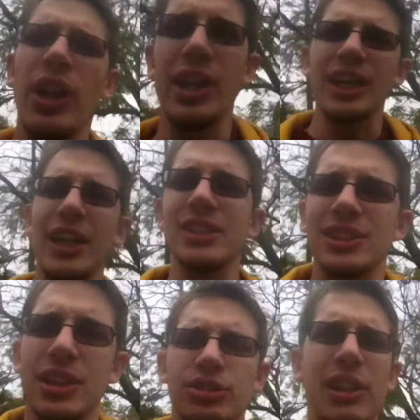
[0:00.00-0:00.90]
like, get
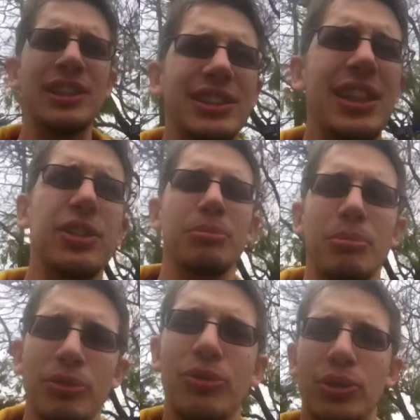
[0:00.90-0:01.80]
into the train
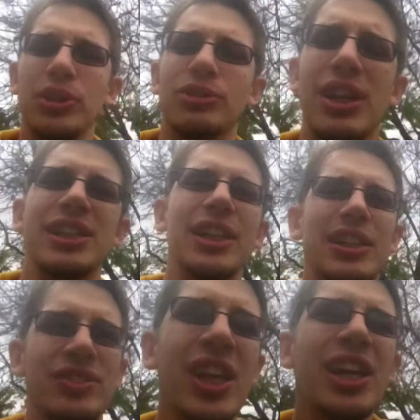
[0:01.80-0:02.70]
station before the train
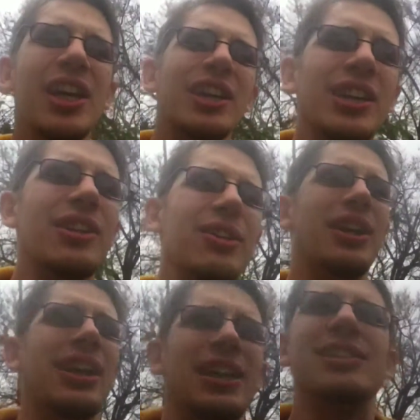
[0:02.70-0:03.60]
leaves, you know?
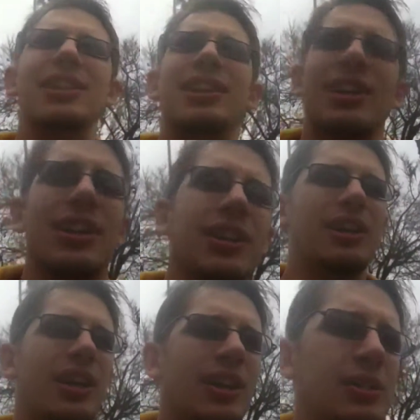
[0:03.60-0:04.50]
It's like
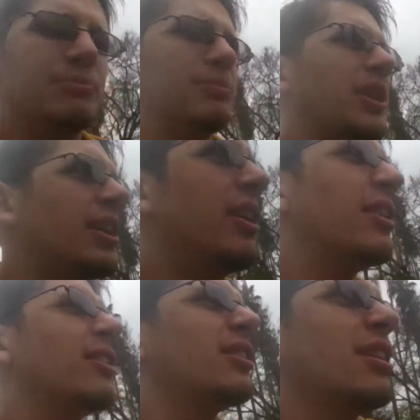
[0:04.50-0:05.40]
a
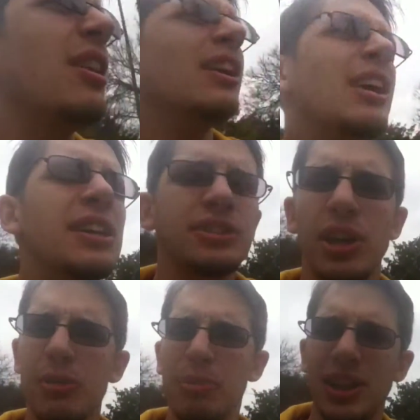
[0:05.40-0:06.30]

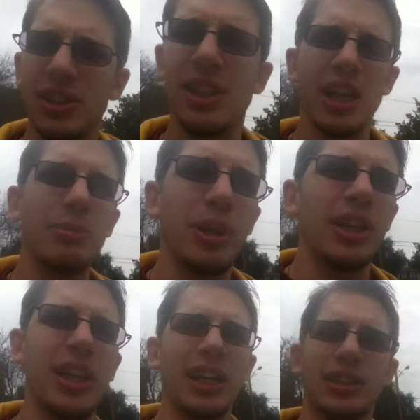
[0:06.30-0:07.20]
time-based game,
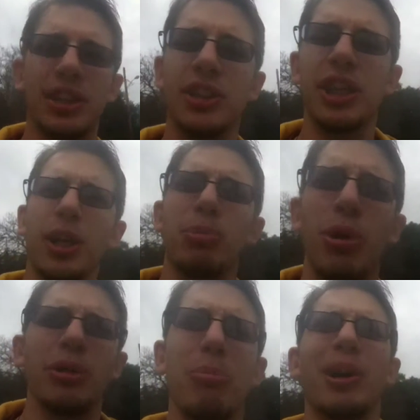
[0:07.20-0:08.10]
like, get to the
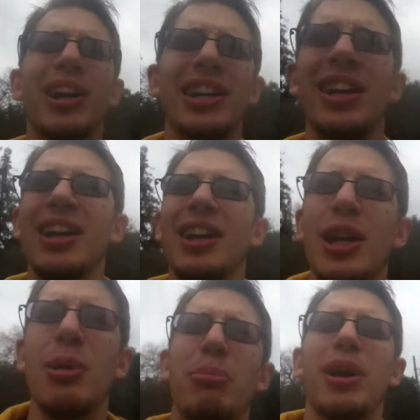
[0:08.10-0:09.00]
checkpoint by,
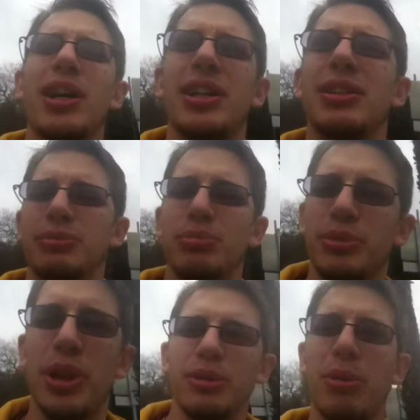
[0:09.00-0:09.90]
you
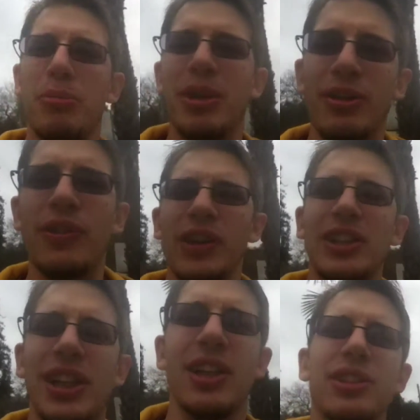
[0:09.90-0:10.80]
know, 1 minute 30
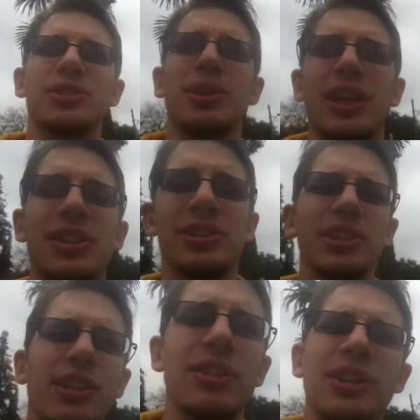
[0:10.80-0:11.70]
seconds or less,
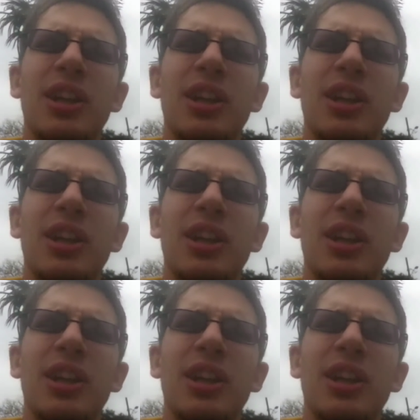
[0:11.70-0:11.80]
you know?